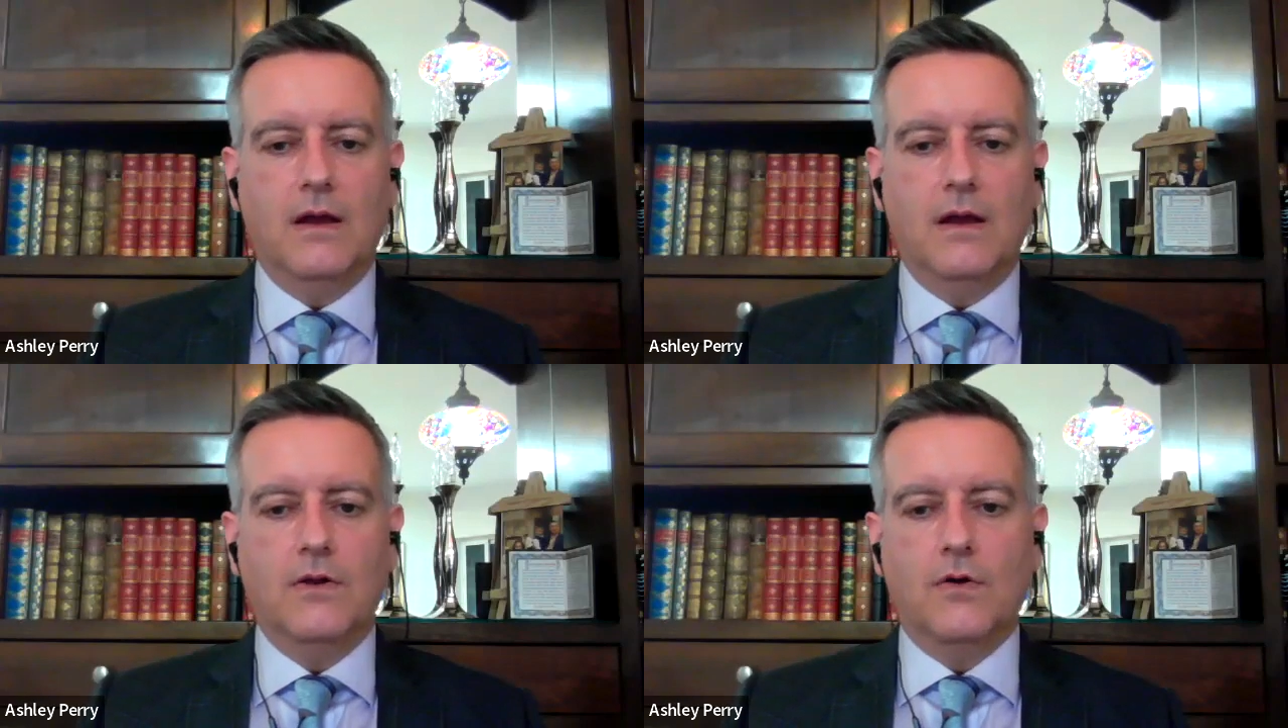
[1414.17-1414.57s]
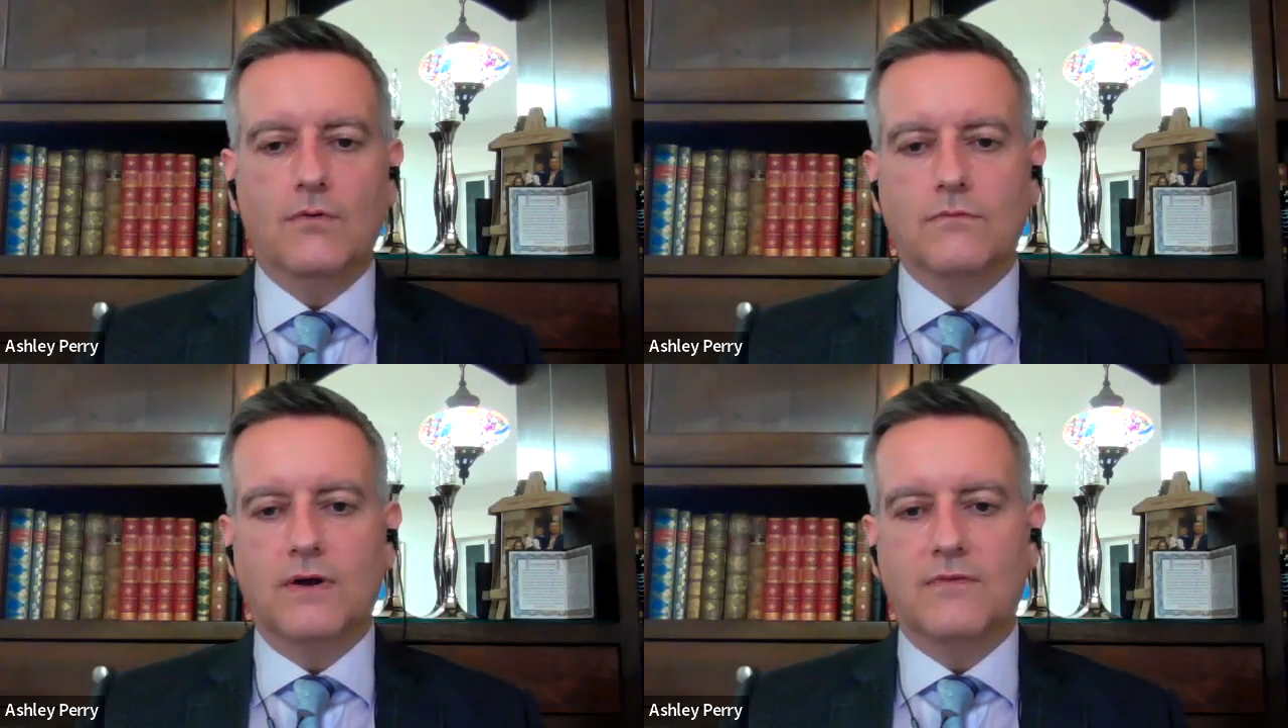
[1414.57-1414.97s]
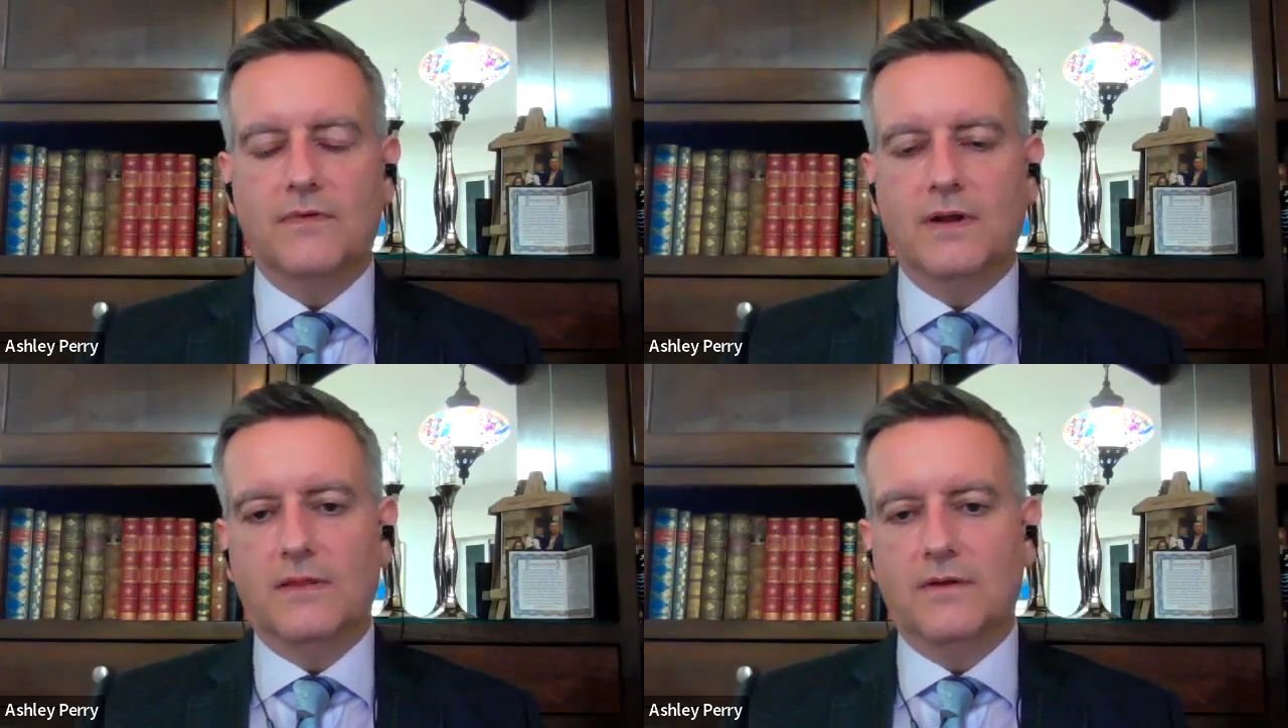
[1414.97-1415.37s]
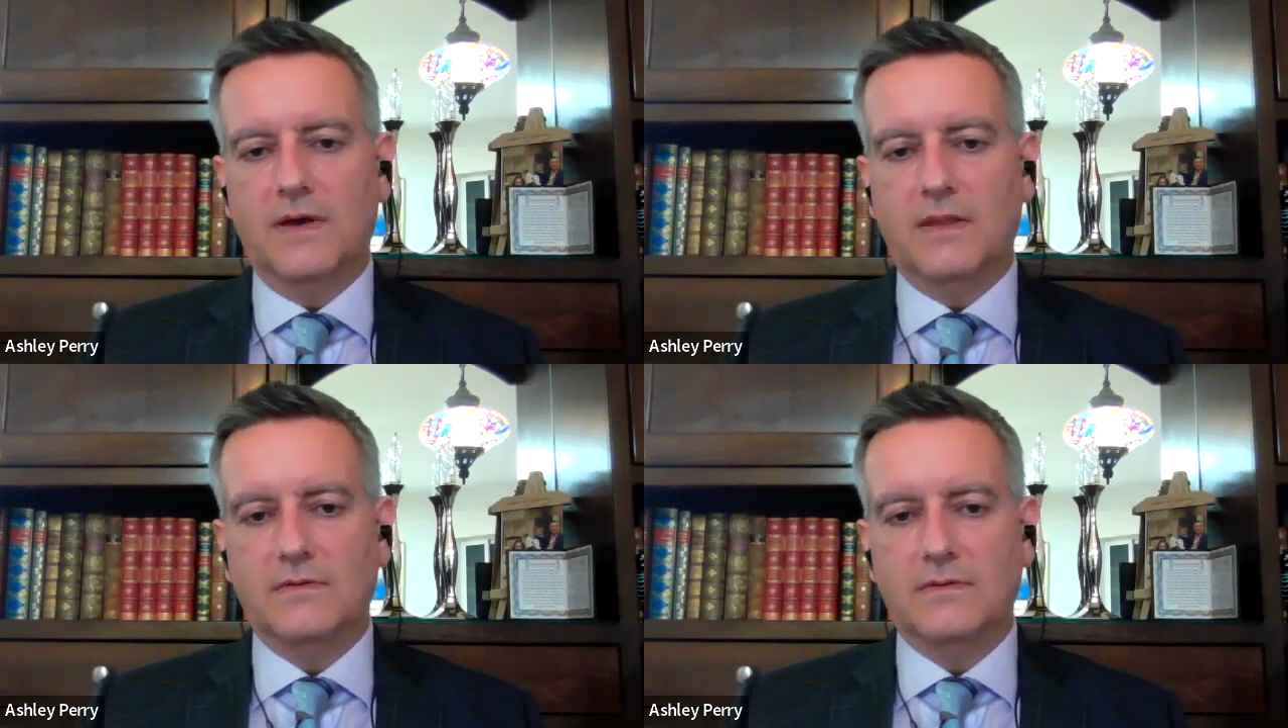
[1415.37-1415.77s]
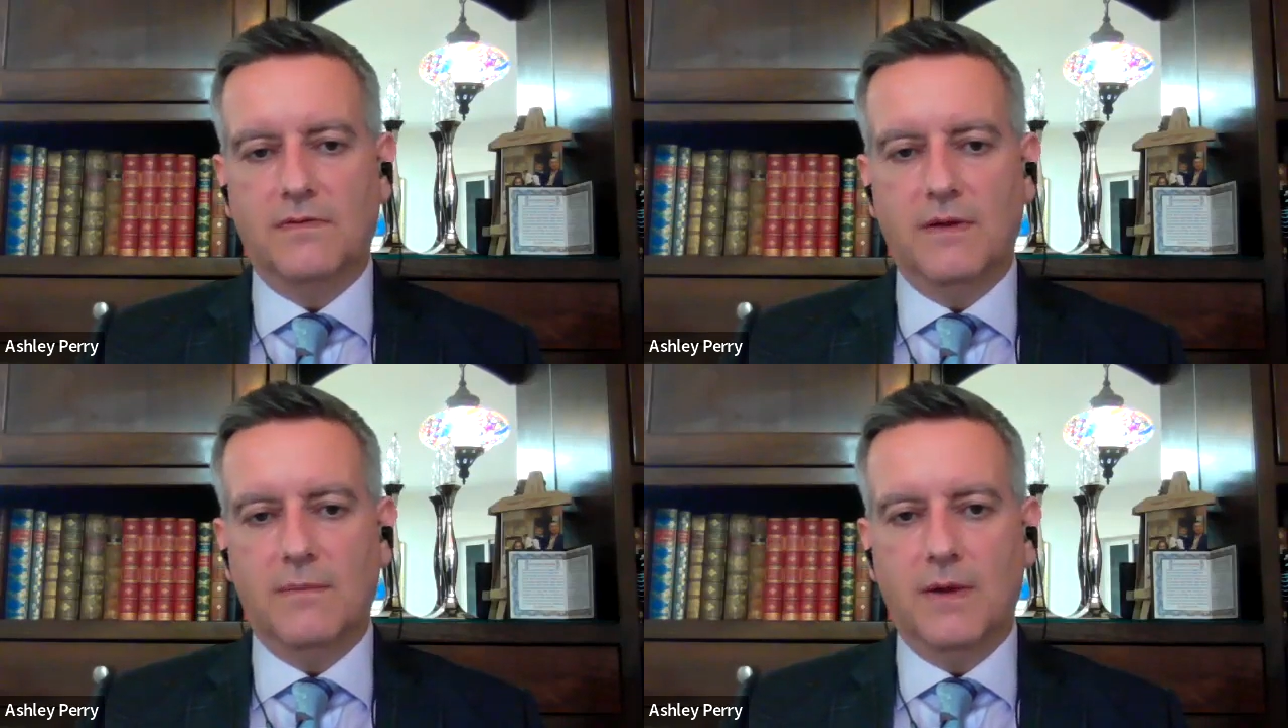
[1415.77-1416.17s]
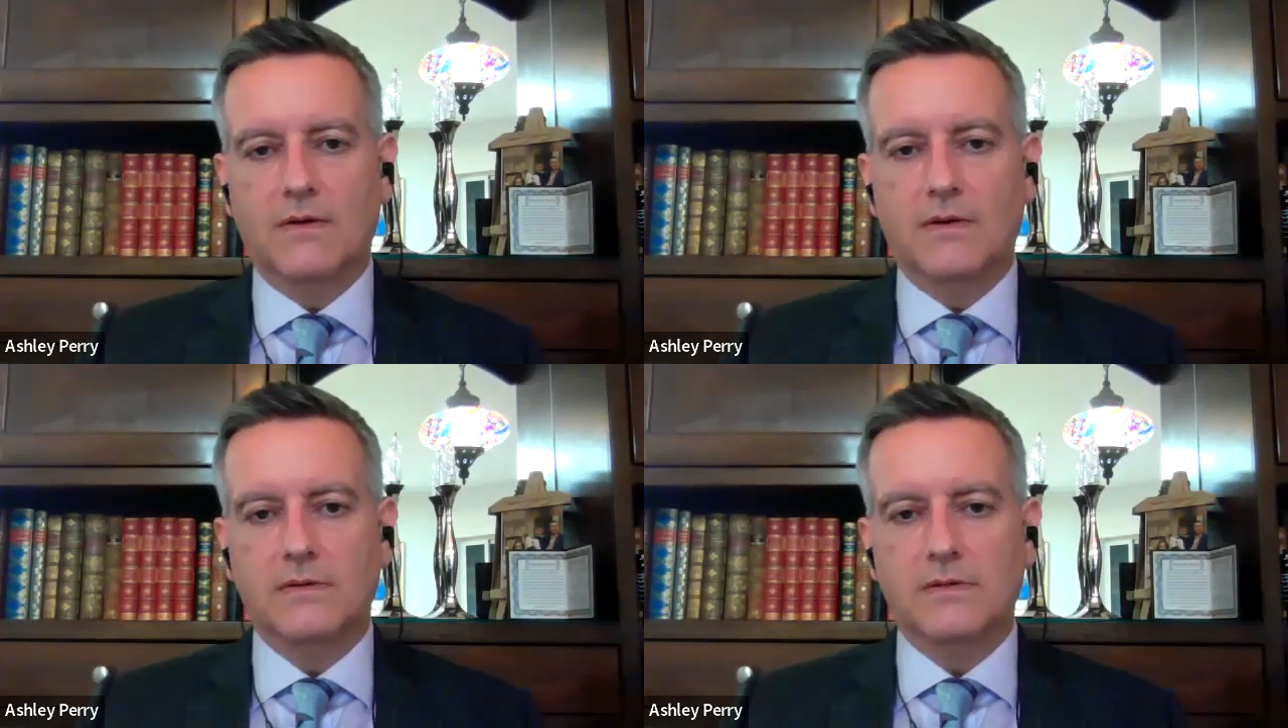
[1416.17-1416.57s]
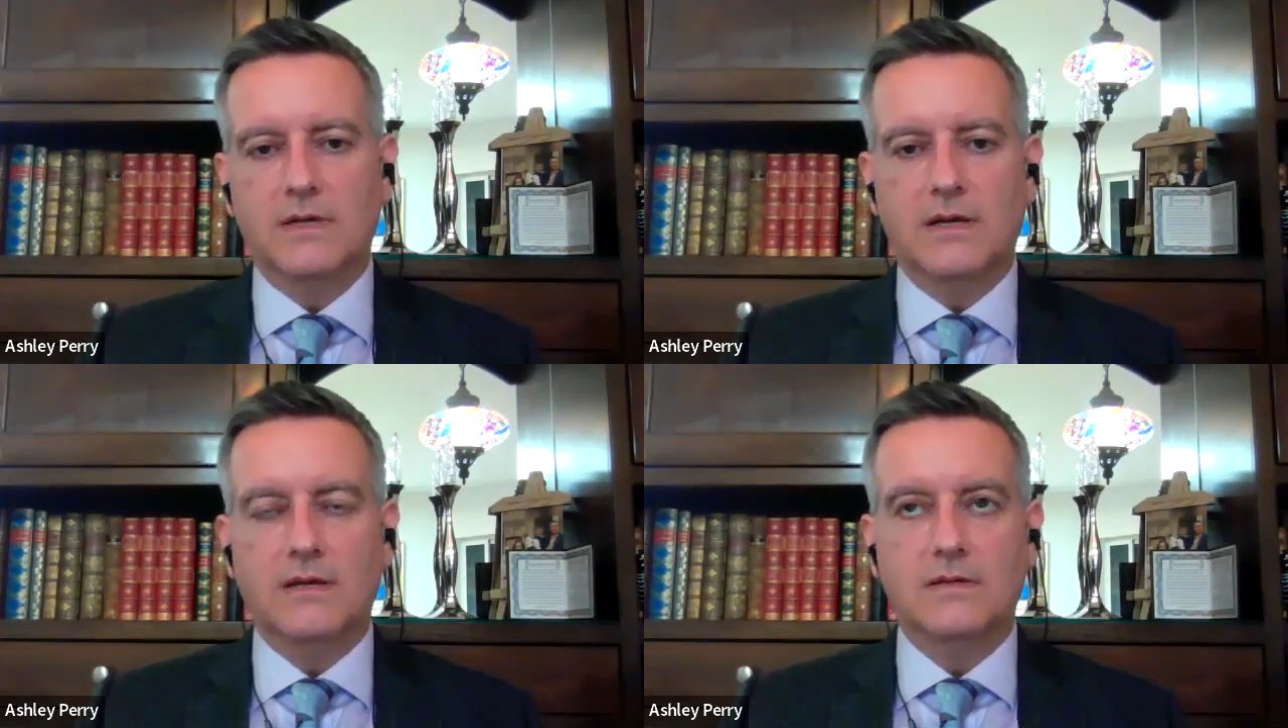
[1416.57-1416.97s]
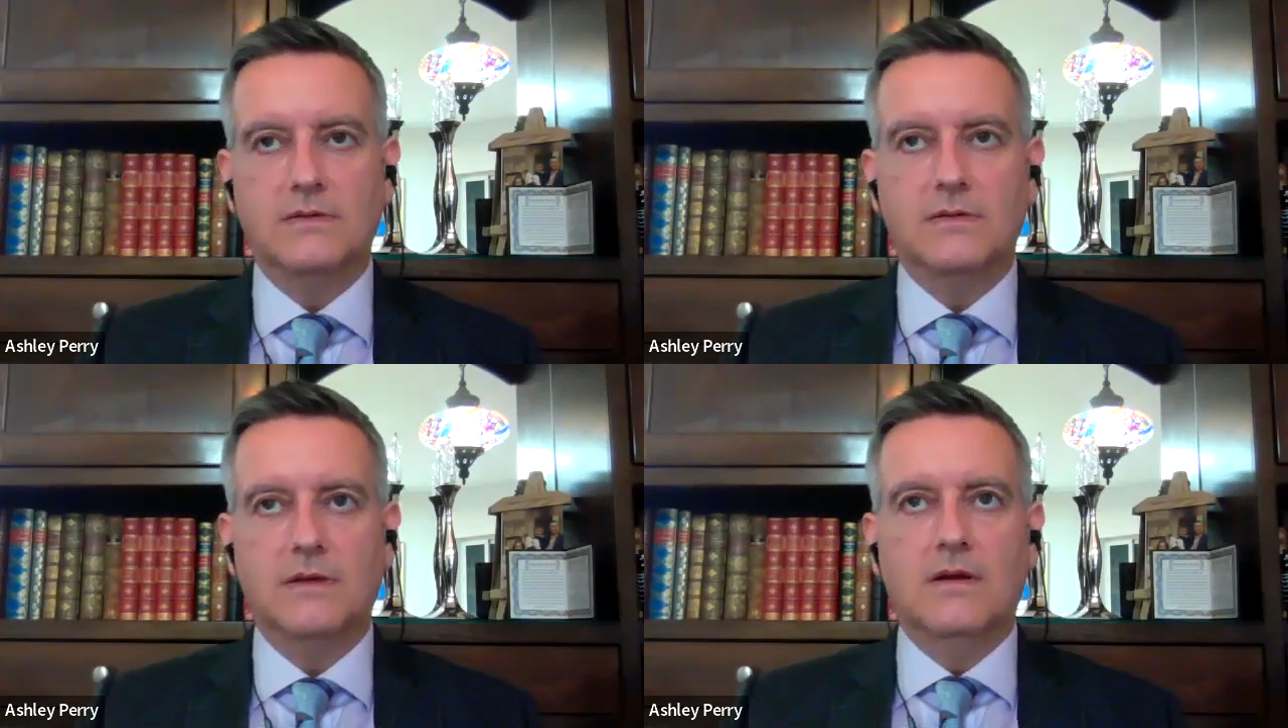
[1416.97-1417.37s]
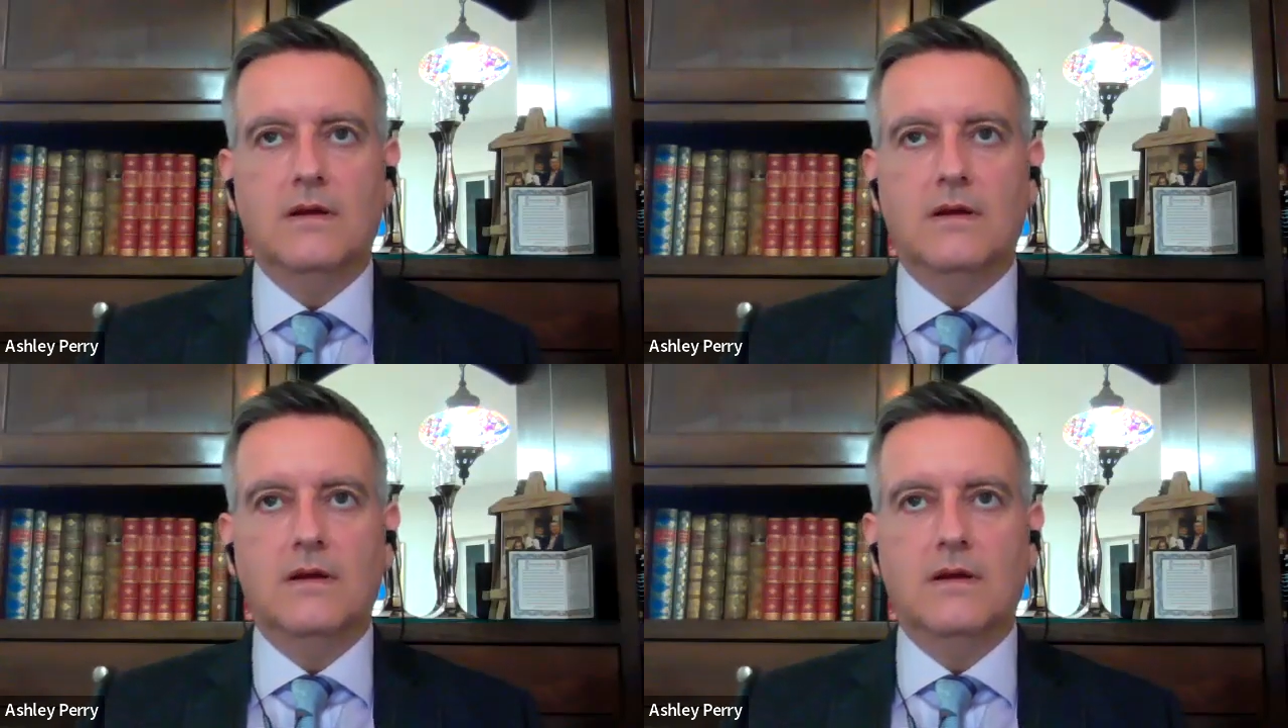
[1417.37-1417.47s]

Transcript: not ruffling the feathers of the Americans is